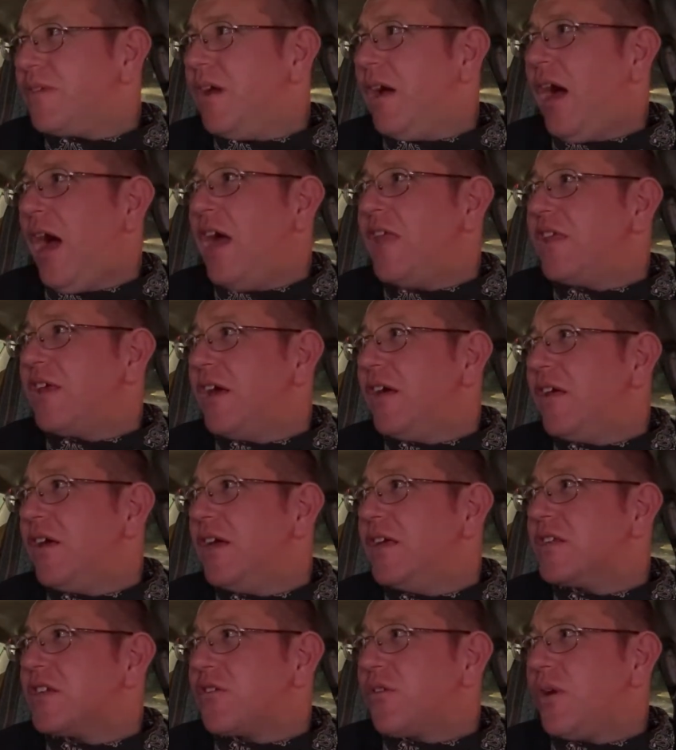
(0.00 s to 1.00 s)
I think LA
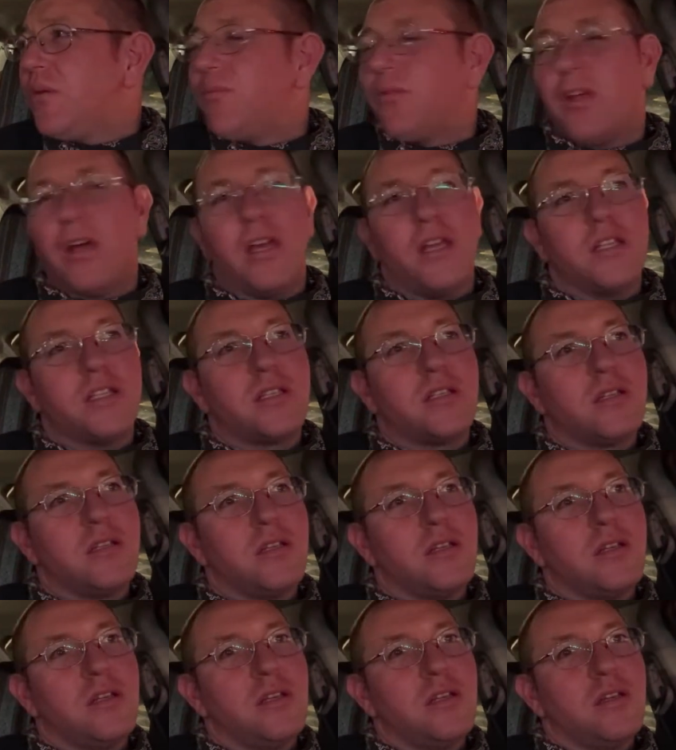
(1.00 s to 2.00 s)
is a great place.
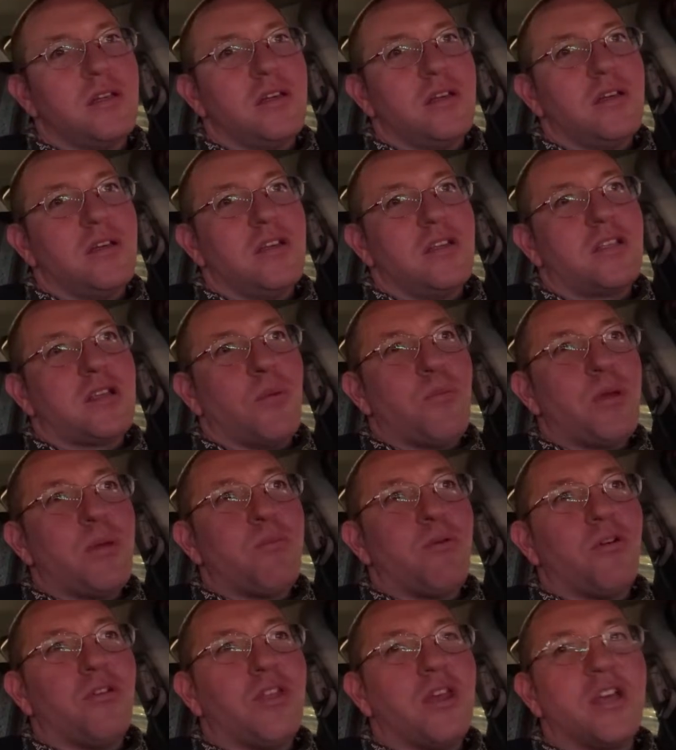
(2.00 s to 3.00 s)
Some
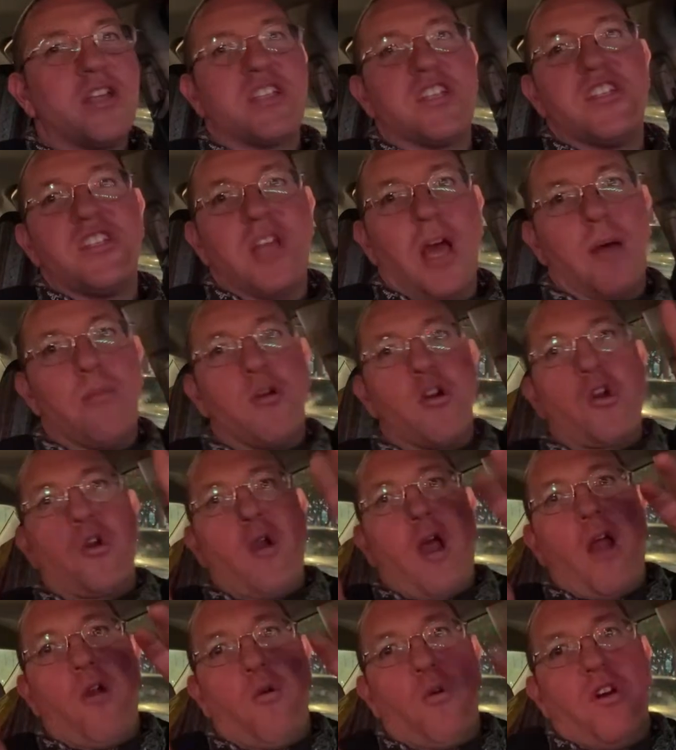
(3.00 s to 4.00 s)
people think it's a
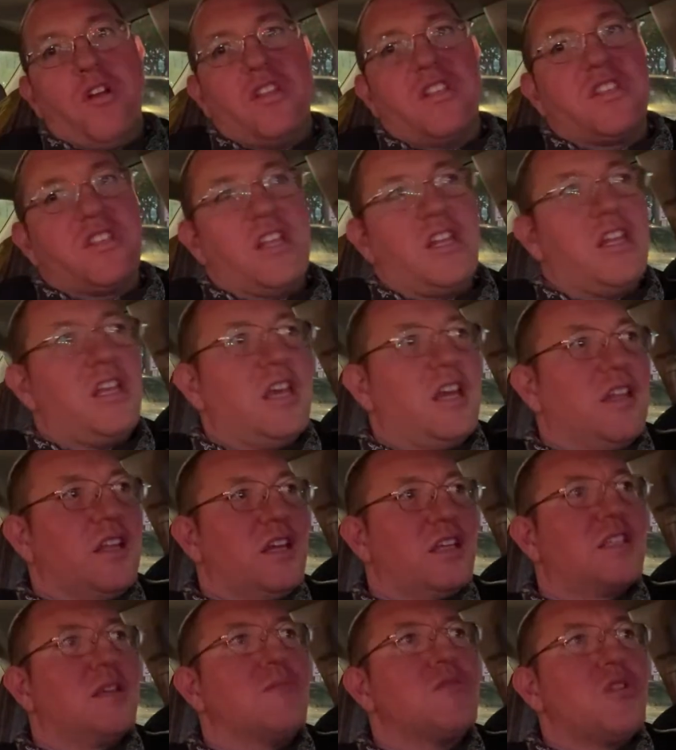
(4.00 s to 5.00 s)
Democrat-run city and
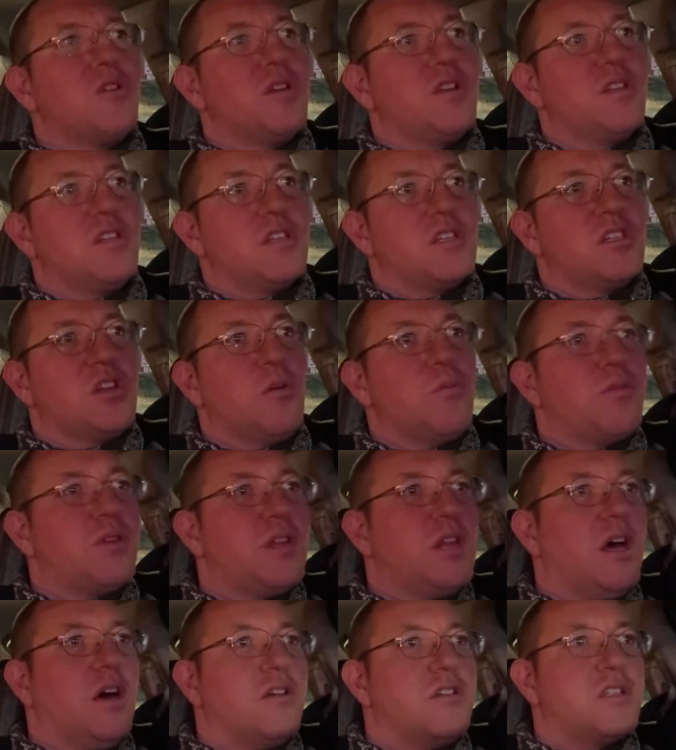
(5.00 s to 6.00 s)
like some sort of
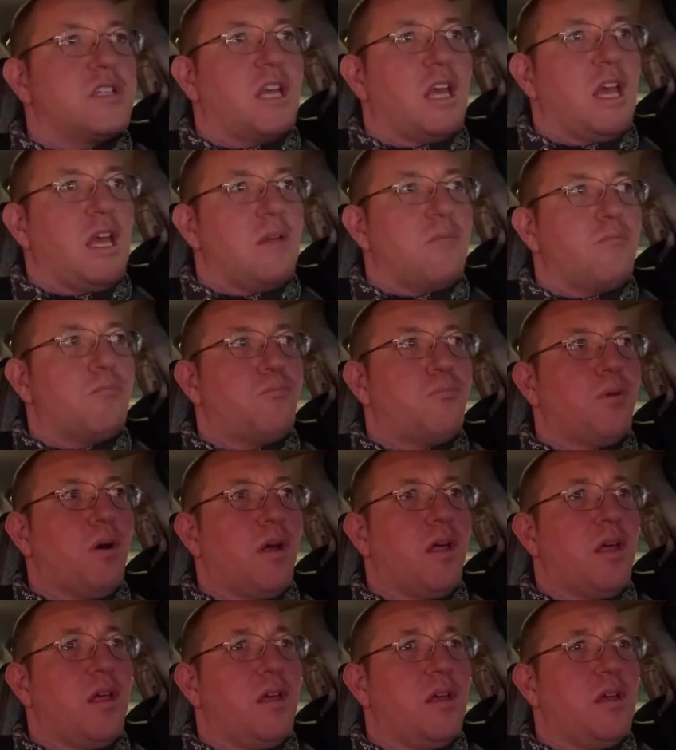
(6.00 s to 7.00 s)
dystopian hellscape,
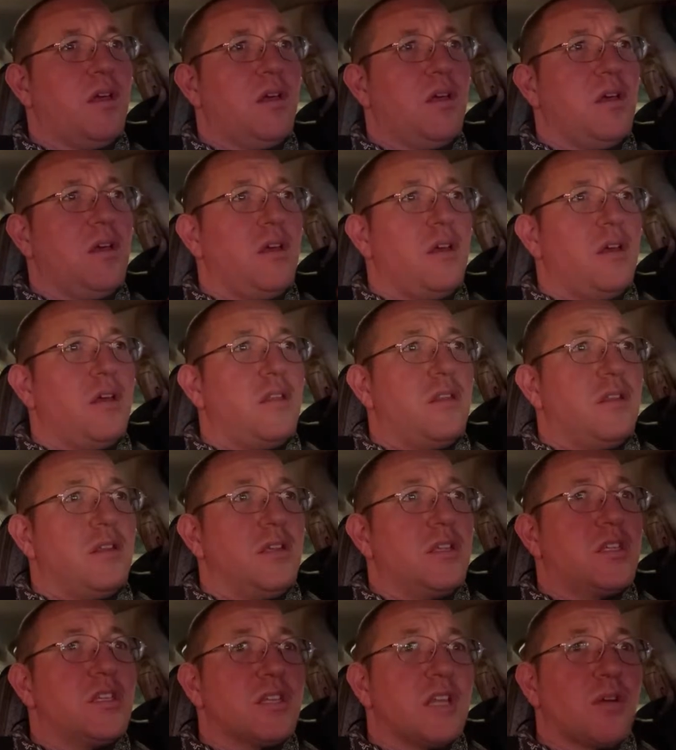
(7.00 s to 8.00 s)
but
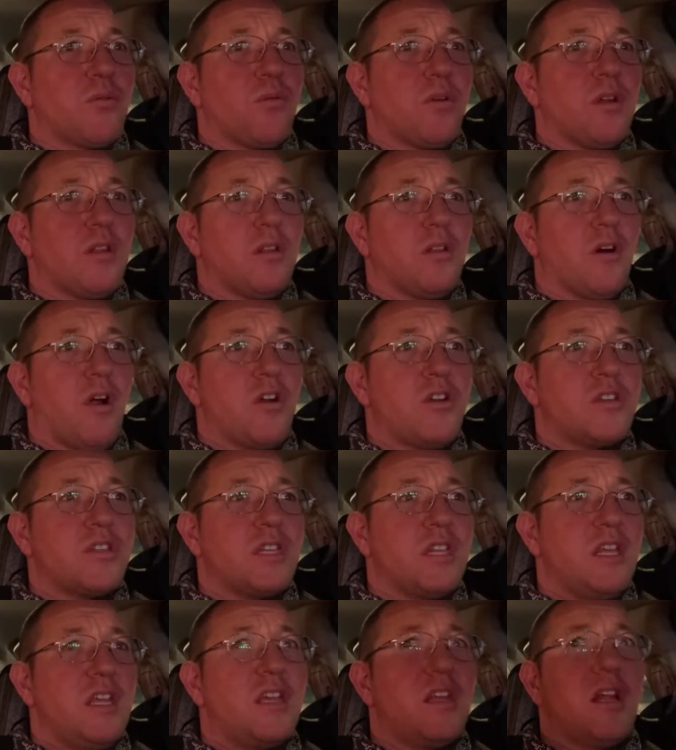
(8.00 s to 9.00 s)
this is like one of the largest
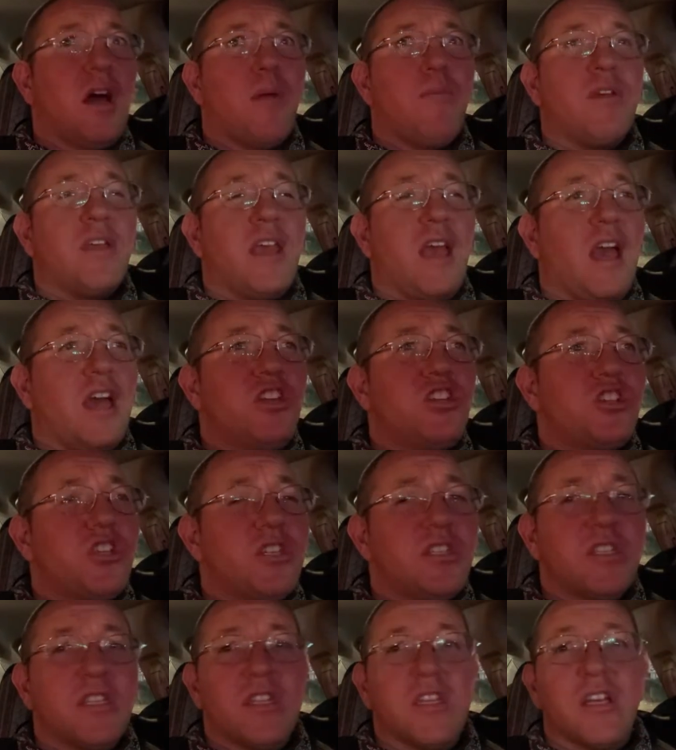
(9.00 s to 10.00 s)
economic
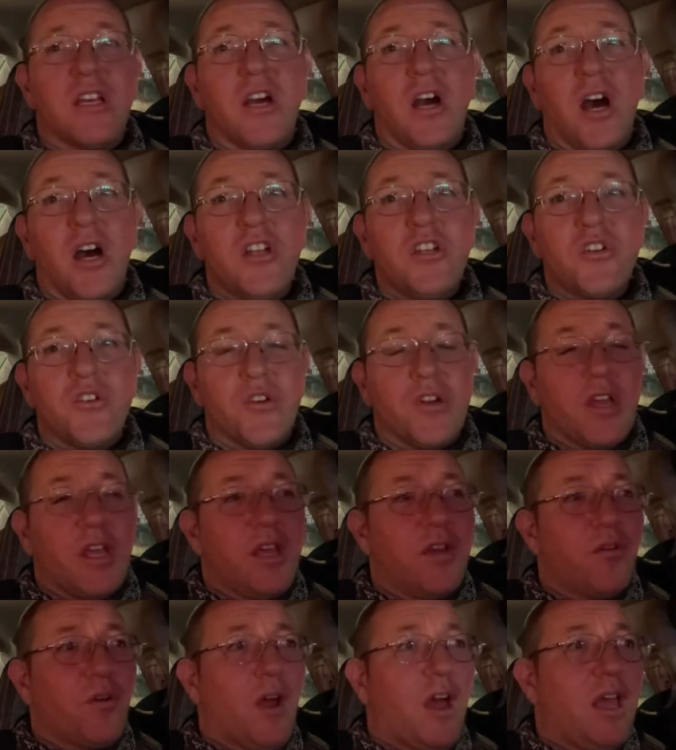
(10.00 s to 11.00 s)
engines in the
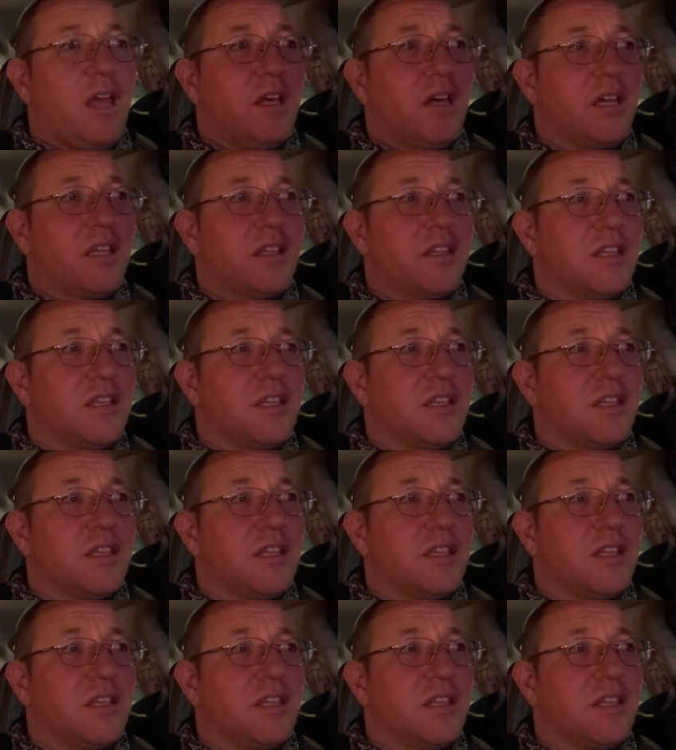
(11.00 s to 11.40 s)
country, right?